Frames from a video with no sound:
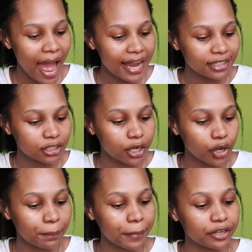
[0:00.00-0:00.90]
and
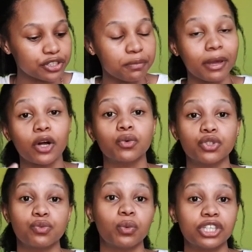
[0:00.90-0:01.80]
compared to
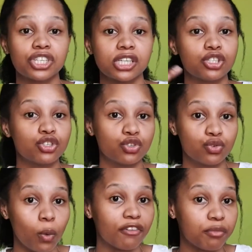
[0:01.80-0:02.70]
males, which is
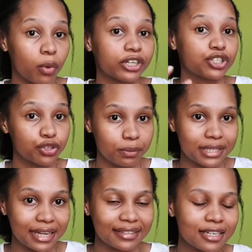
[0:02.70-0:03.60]

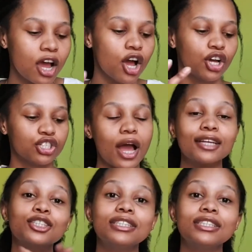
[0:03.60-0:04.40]
12.2%. So as you